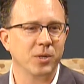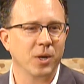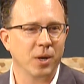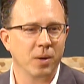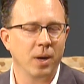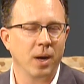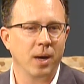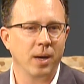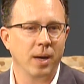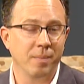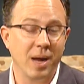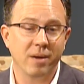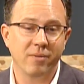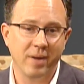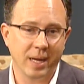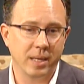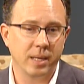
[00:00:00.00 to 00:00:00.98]
Those are, a
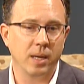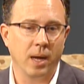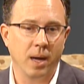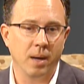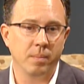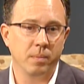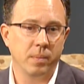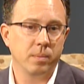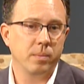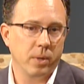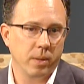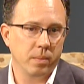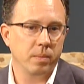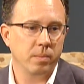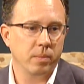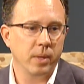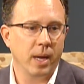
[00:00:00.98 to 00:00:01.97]
matter of fact,
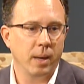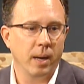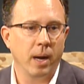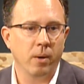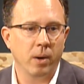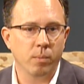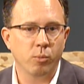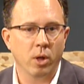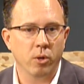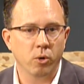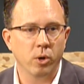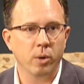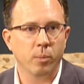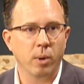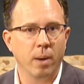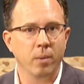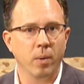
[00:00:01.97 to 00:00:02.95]
the Aryan
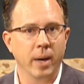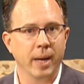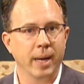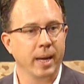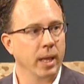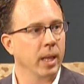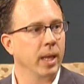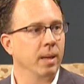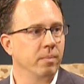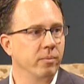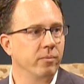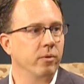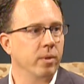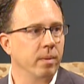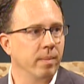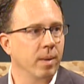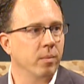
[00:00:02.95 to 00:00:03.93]
Brotherhood would probably want to kill him
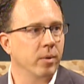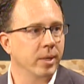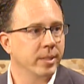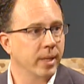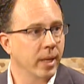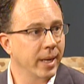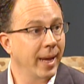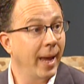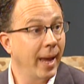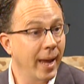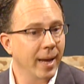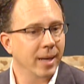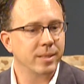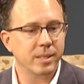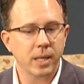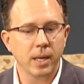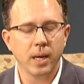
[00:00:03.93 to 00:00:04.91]
for the memories that he
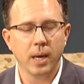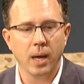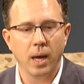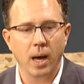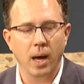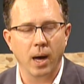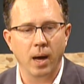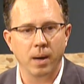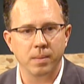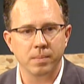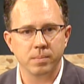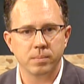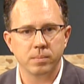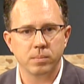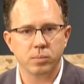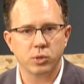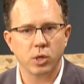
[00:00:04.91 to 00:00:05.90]
has.
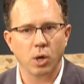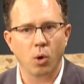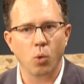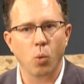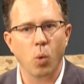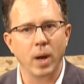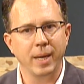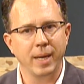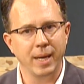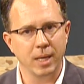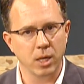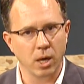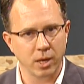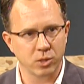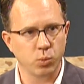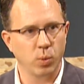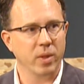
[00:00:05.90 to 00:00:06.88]
So what he
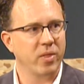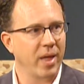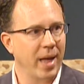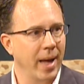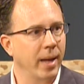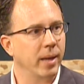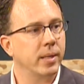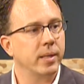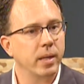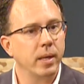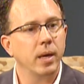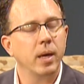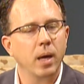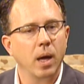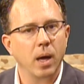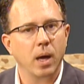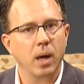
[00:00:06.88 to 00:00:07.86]
does with that
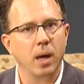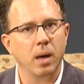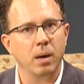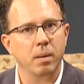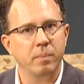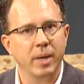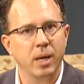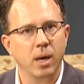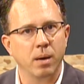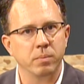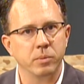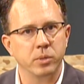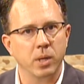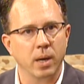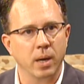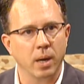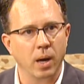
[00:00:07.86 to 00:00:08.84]

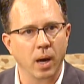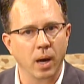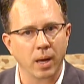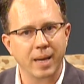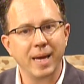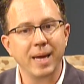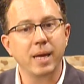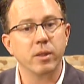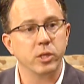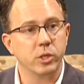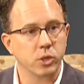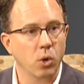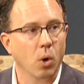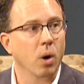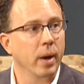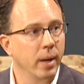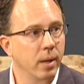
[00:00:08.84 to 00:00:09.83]
becomes a key to the
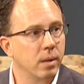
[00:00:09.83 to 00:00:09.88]
story.